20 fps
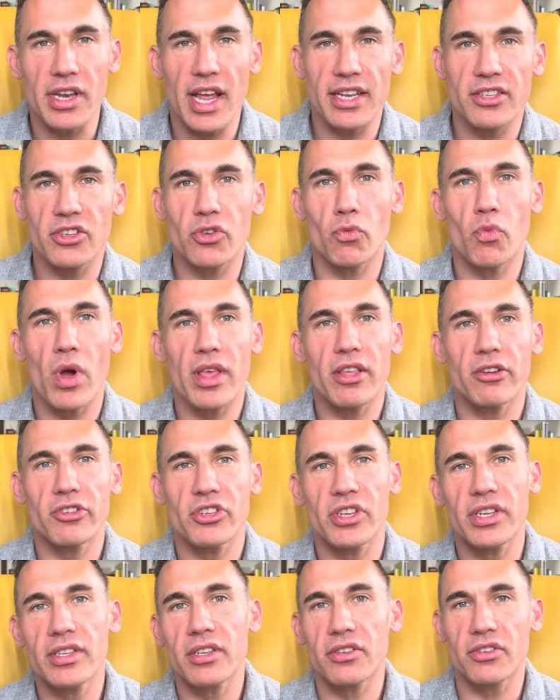as to whether
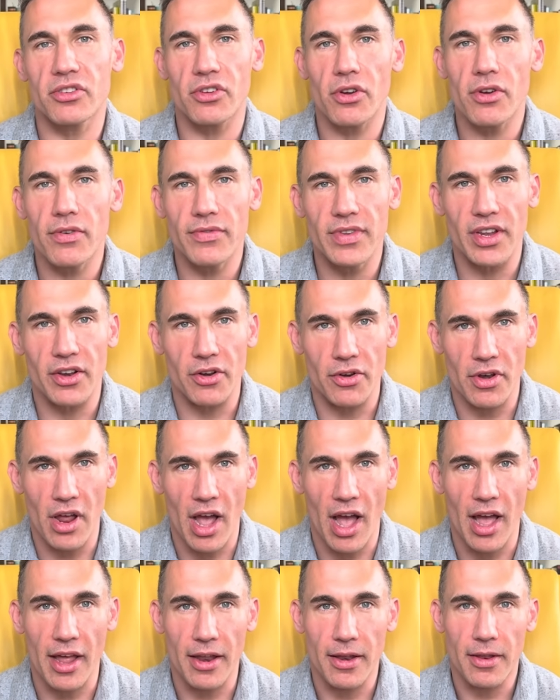she deserved it or
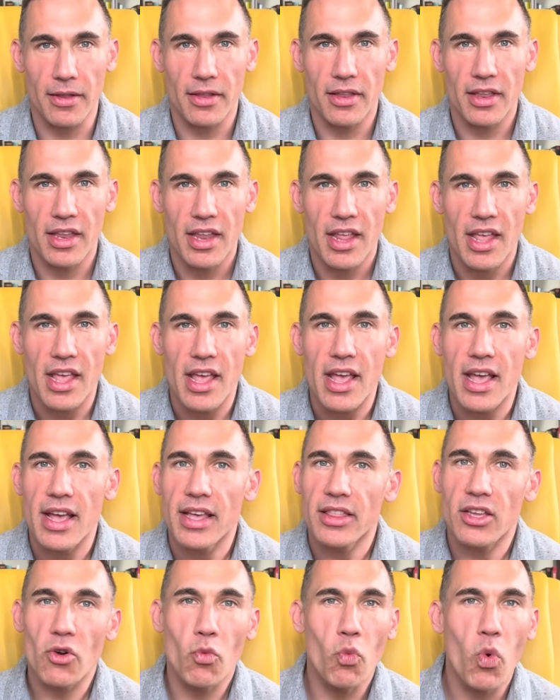not.
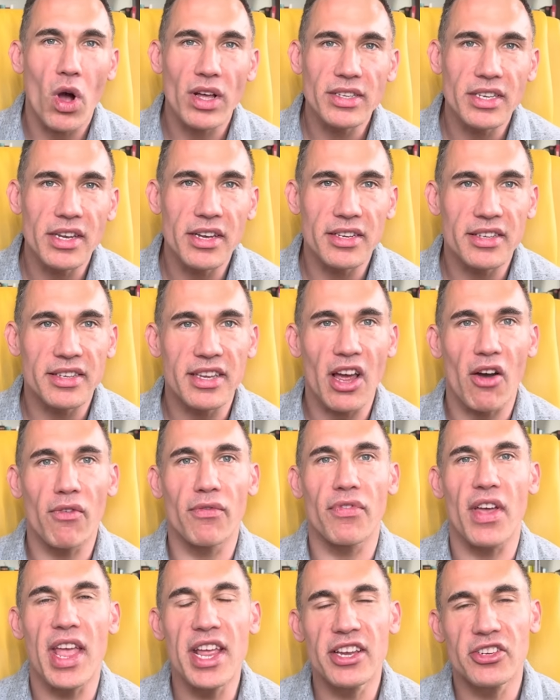There wasn't a
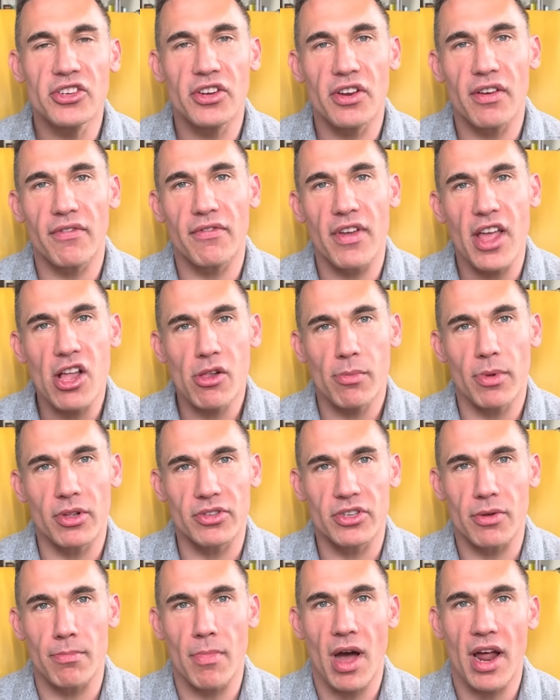salvation available
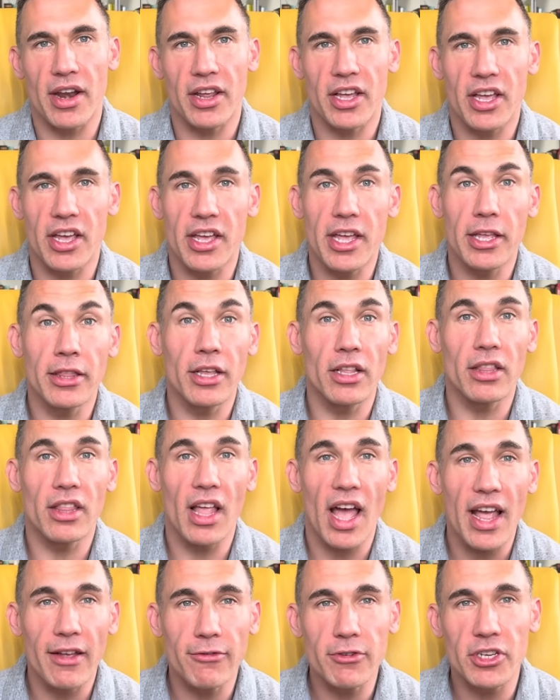to Monica in the
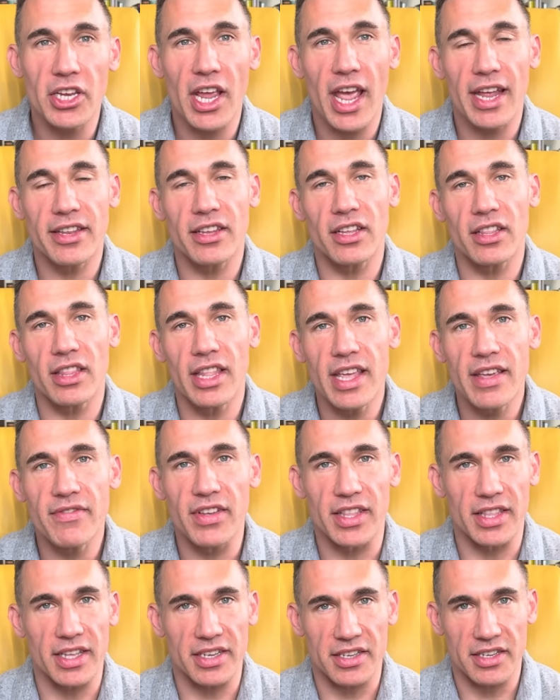life she had to live
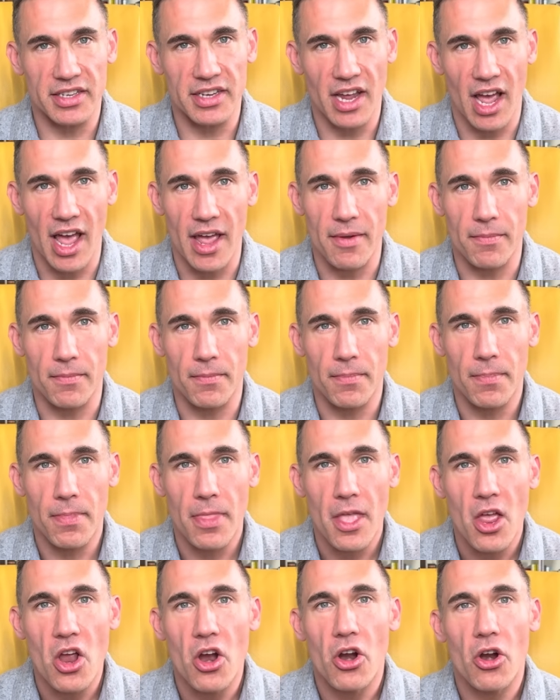at this time.
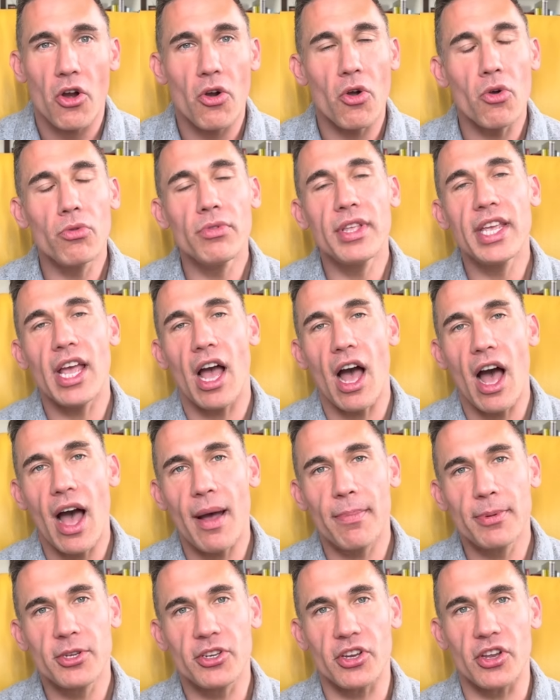Her only
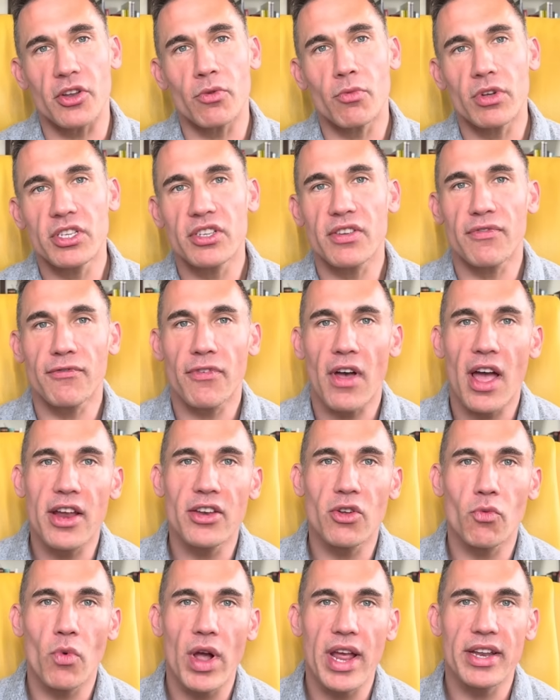option was to find
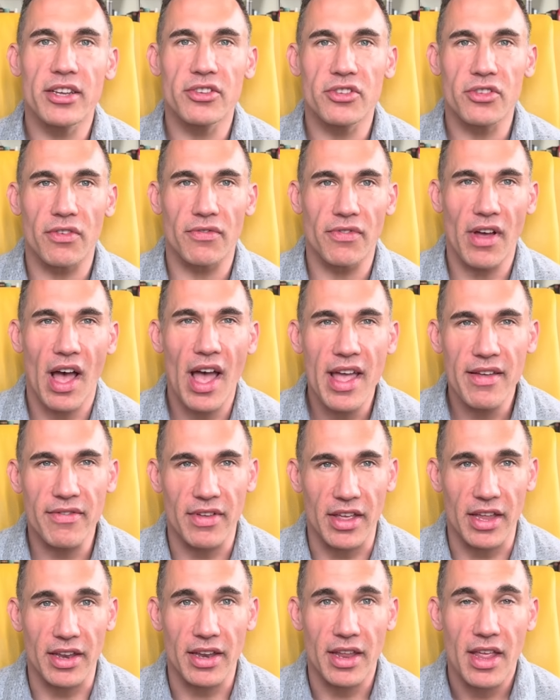a way to survive
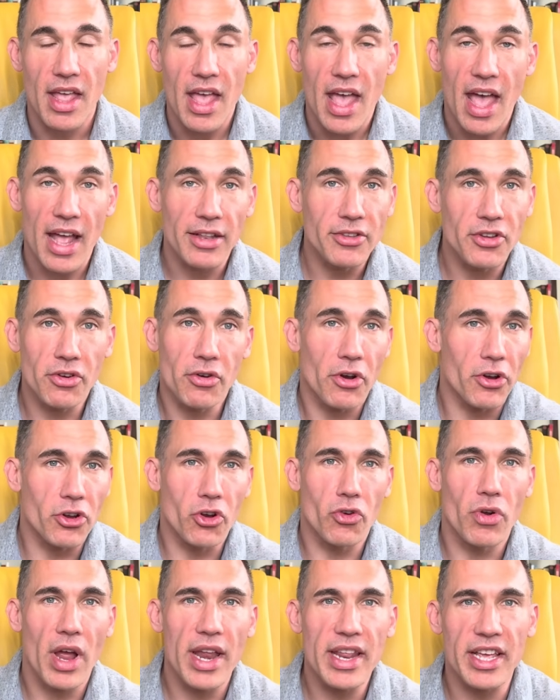it, and to her
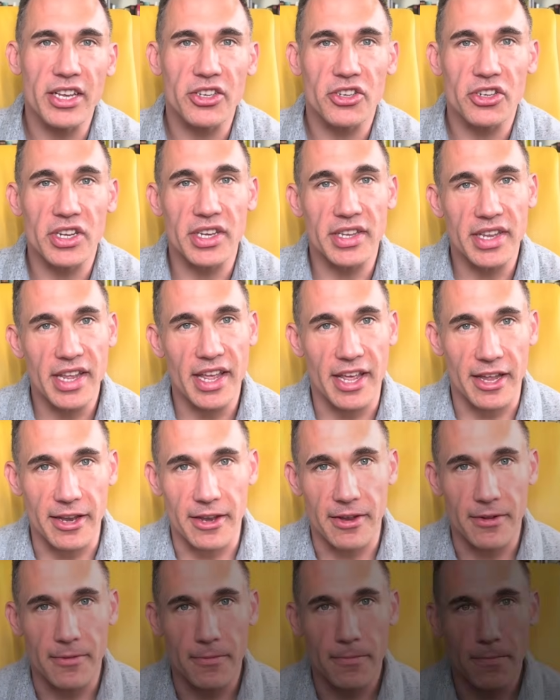credit, she
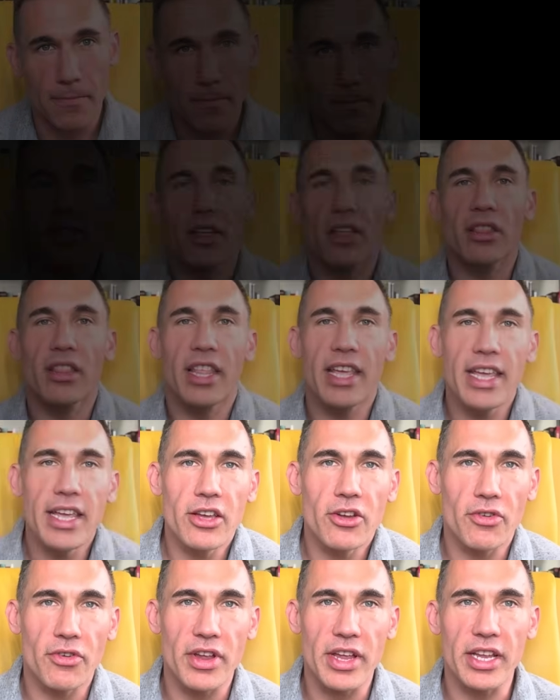did. The
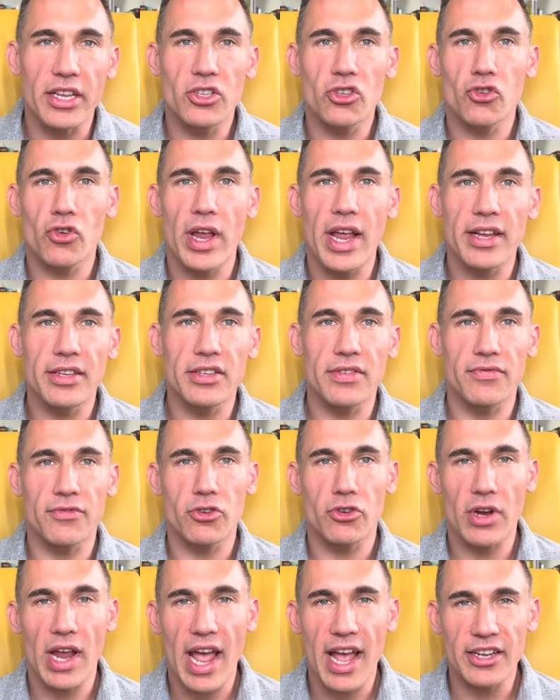lingering trance of
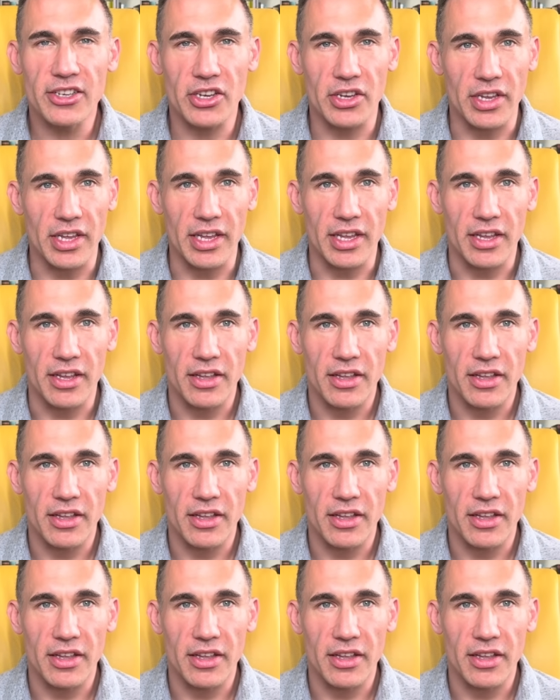tragedy.